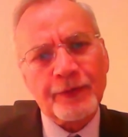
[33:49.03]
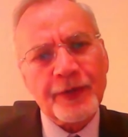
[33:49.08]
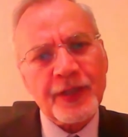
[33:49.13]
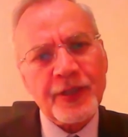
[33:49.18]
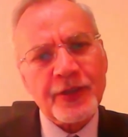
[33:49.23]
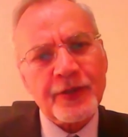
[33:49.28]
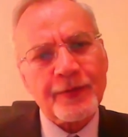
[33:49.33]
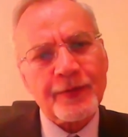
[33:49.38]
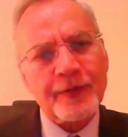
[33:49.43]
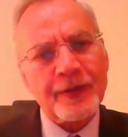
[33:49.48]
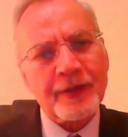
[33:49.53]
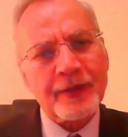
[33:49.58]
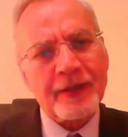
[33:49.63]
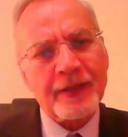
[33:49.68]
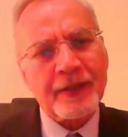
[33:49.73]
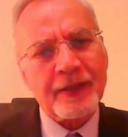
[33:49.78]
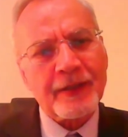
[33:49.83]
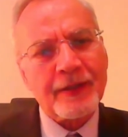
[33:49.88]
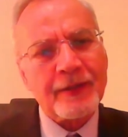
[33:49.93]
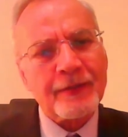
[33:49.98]
which
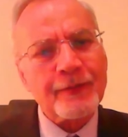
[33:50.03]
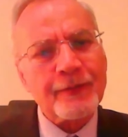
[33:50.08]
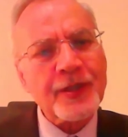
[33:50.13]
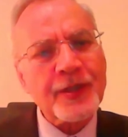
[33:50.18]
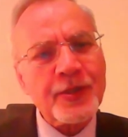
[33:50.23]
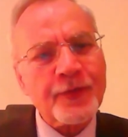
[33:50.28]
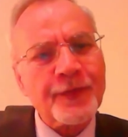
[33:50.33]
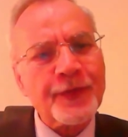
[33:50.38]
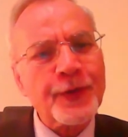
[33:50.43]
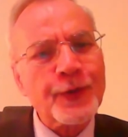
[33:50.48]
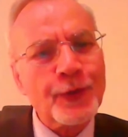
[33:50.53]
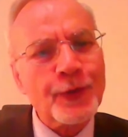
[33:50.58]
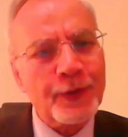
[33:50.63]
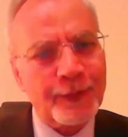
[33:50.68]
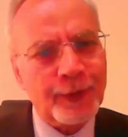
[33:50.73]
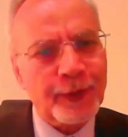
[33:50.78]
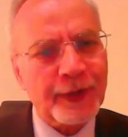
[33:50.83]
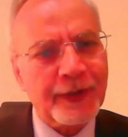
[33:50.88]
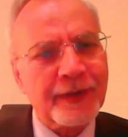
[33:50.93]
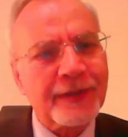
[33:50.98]

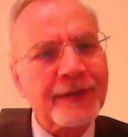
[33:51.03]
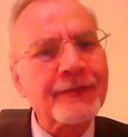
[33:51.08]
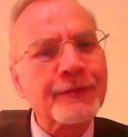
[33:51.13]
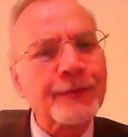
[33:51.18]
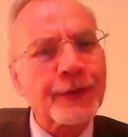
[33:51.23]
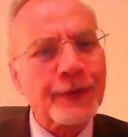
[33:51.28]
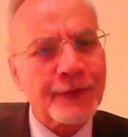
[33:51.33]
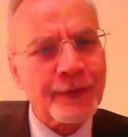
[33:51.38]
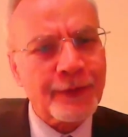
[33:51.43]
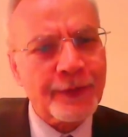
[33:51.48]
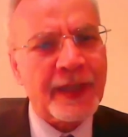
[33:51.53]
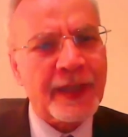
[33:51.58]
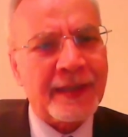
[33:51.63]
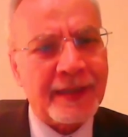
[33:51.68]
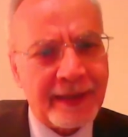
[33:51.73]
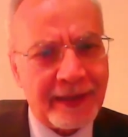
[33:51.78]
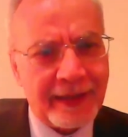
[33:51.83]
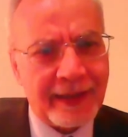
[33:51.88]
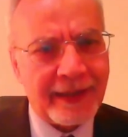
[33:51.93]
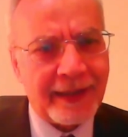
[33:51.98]
fuel would
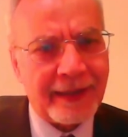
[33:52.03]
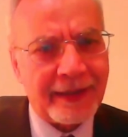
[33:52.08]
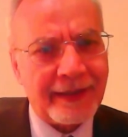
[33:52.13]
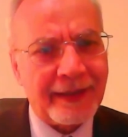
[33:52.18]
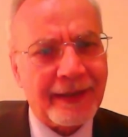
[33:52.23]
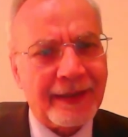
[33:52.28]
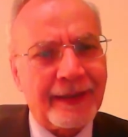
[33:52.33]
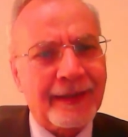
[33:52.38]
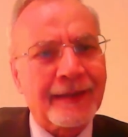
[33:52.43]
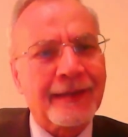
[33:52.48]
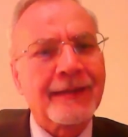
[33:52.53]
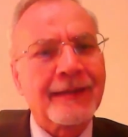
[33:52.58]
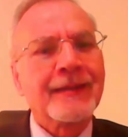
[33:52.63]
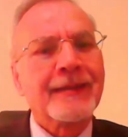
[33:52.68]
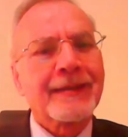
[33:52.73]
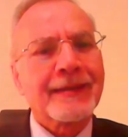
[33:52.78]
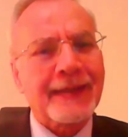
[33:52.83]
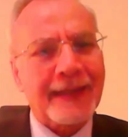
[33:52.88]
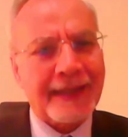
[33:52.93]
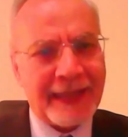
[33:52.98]
win
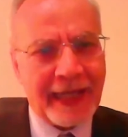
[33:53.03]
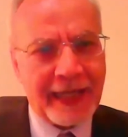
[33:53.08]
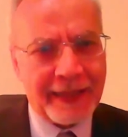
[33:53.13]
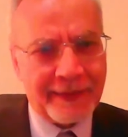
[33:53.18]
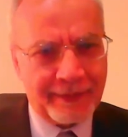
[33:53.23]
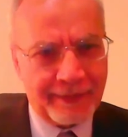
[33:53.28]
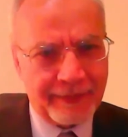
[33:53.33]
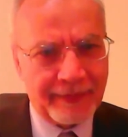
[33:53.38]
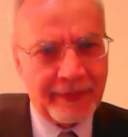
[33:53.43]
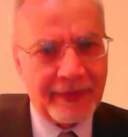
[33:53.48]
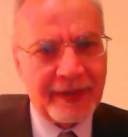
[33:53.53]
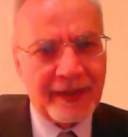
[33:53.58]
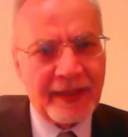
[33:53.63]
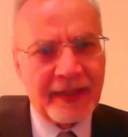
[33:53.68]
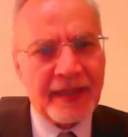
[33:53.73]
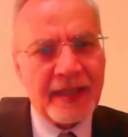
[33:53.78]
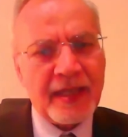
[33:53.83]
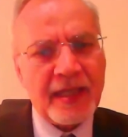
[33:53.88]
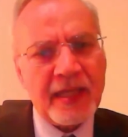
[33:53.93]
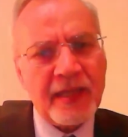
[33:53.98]
the game.
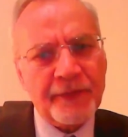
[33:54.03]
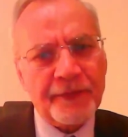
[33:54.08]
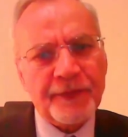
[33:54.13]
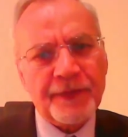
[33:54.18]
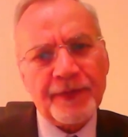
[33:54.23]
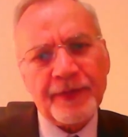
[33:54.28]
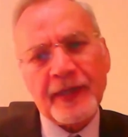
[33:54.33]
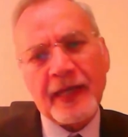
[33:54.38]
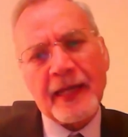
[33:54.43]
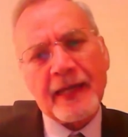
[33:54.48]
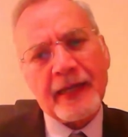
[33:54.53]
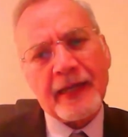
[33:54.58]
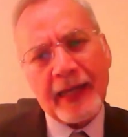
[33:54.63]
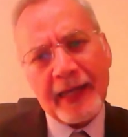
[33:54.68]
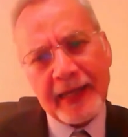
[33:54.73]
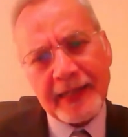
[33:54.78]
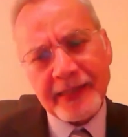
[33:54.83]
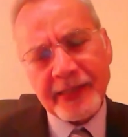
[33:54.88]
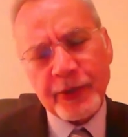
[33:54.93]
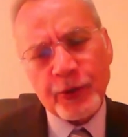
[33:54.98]
If,
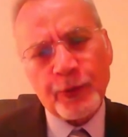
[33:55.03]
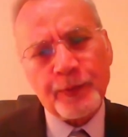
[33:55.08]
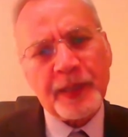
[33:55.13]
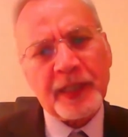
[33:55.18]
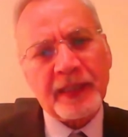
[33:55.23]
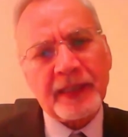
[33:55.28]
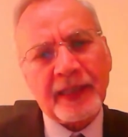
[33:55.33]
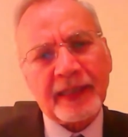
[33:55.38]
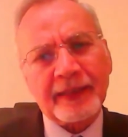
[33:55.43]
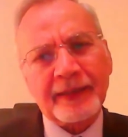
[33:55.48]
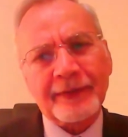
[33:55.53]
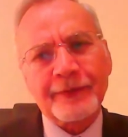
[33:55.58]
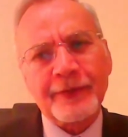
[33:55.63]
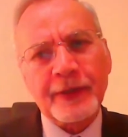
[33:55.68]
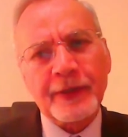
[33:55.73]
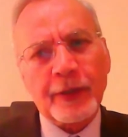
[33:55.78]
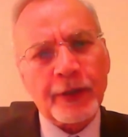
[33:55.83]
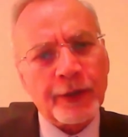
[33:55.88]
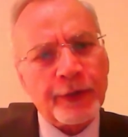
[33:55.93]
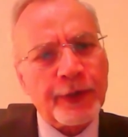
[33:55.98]
assuming that
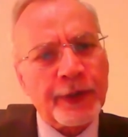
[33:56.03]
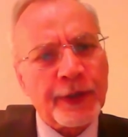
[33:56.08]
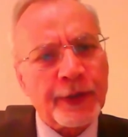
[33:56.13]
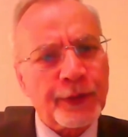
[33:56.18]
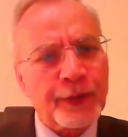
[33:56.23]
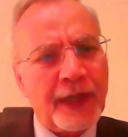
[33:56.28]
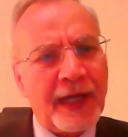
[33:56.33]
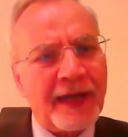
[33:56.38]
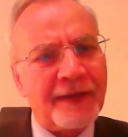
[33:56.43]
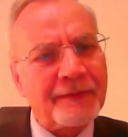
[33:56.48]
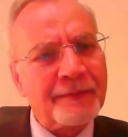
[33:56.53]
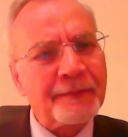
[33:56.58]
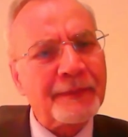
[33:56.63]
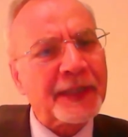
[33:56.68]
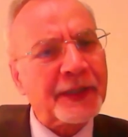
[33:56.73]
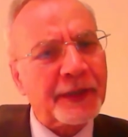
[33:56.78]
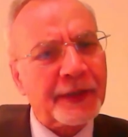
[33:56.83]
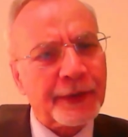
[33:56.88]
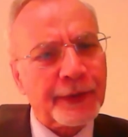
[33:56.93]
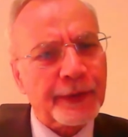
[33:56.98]
we are going to have
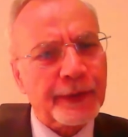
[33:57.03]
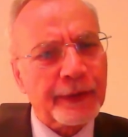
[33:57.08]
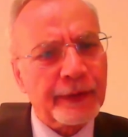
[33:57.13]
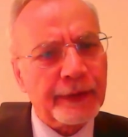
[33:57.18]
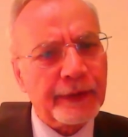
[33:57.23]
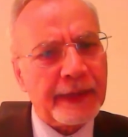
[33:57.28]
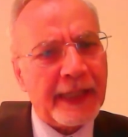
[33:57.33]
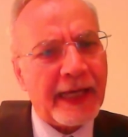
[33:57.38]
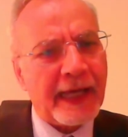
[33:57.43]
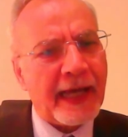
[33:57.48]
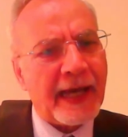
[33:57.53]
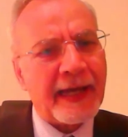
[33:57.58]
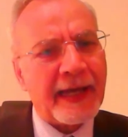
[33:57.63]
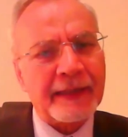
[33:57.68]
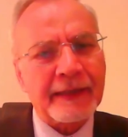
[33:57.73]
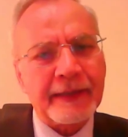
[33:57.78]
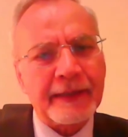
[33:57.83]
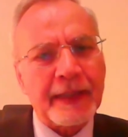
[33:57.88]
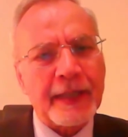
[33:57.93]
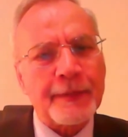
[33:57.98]
methanol
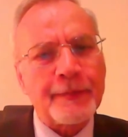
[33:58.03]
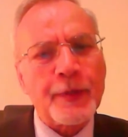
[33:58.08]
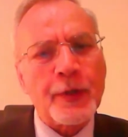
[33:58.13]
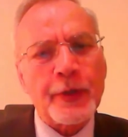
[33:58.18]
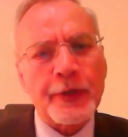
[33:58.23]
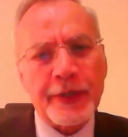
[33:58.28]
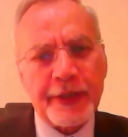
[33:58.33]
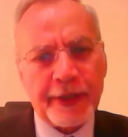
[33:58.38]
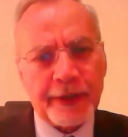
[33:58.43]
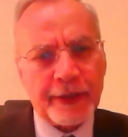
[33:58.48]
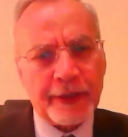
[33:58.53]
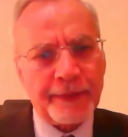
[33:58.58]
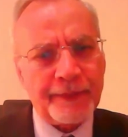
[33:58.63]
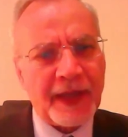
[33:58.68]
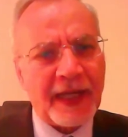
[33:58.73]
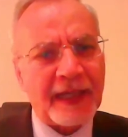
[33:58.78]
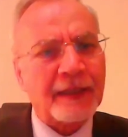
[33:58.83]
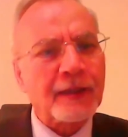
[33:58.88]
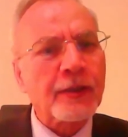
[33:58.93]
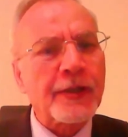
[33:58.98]
and ammonia
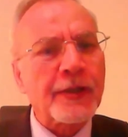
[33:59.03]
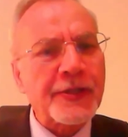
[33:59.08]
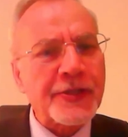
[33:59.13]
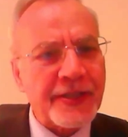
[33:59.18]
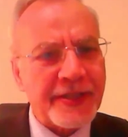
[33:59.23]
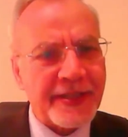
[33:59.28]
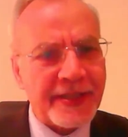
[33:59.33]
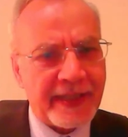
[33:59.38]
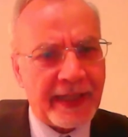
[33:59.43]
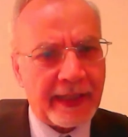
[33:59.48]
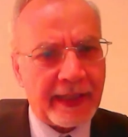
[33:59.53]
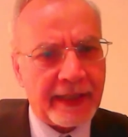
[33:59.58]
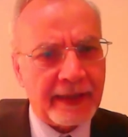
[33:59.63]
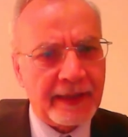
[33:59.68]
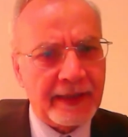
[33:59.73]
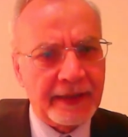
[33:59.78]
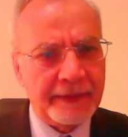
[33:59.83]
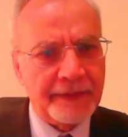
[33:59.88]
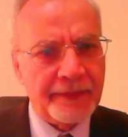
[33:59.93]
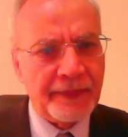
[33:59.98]
at larger
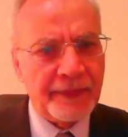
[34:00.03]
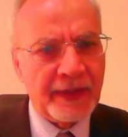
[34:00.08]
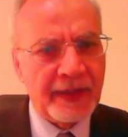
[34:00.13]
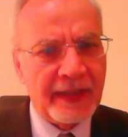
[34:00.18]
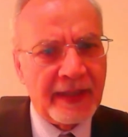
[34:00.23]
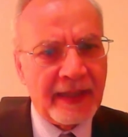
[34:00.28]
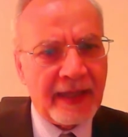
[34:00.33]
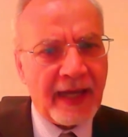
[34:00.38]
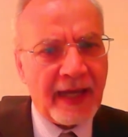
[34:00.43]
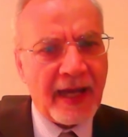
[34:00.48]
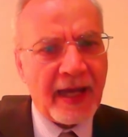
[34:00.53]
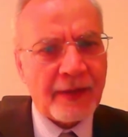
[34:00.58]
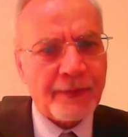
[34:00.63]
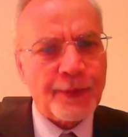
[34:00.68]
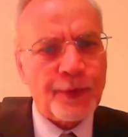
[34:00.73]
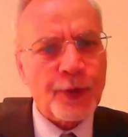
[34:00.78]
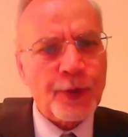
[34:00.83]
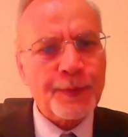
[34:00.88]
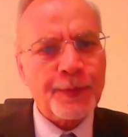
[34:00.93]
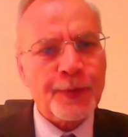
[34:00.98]
scale,
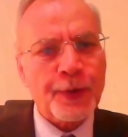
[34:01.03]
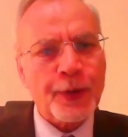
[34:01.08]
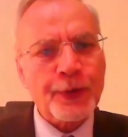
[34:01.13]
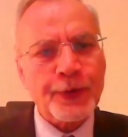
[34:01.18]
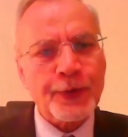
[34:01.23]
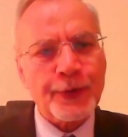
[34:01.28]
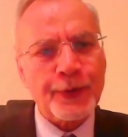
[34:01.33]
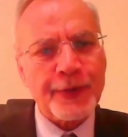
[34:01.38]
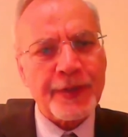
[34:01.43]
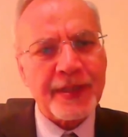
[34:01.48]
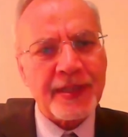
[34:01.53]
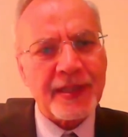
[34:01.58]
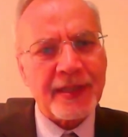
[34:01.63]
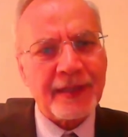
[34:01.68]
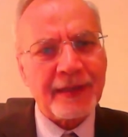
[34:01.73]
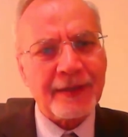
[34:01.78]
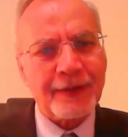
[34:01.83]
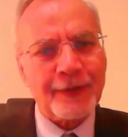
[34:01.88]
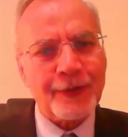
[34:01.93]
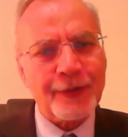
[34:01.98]
and for
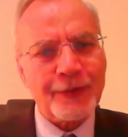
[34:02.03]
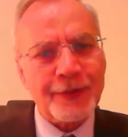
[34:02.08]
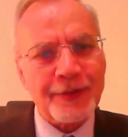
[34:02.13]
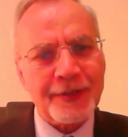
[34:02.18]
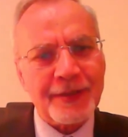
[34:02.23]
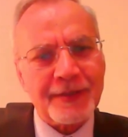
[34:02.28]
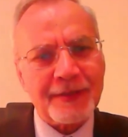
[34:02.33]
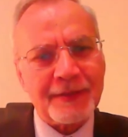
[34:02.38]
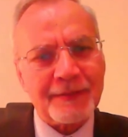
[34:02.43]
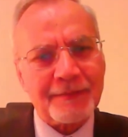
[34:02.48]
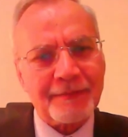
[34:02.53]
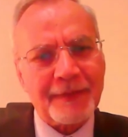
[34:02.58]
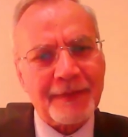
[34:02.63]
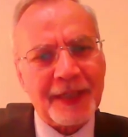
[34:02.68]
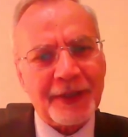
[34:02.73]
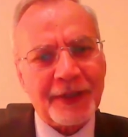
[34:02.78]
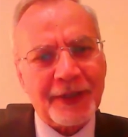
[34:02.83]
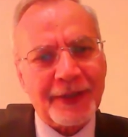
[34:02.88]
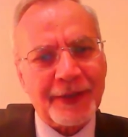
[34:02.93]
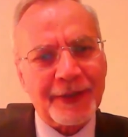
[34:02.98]
producing those
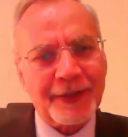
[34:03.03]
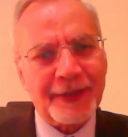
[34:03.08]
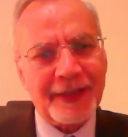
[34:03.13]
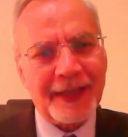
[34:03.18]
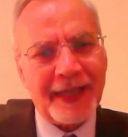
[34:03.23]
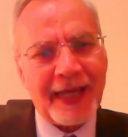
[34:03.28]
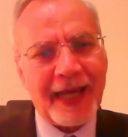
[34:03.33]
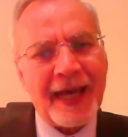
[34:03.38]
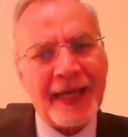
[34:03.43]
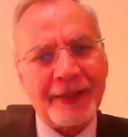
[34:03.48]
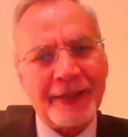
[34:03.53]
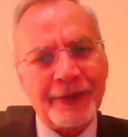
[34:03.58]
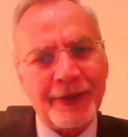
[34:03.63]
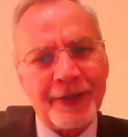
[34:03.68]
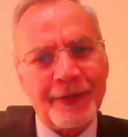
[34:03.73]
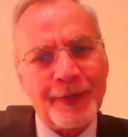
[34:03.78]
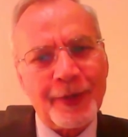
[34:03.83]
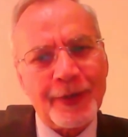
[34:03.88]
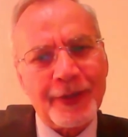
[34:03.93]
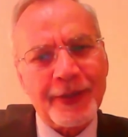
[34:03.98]
methanol and
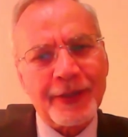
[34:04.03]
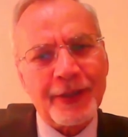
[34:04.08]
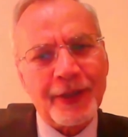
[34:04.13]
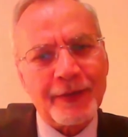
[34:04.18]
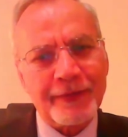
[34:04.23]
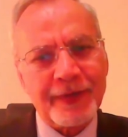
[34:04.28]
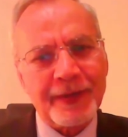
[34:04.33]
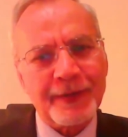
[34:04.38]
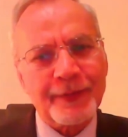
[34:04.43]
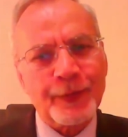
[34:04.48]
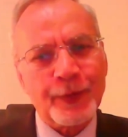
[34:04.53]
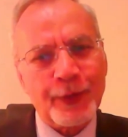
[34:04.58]
ammonia, we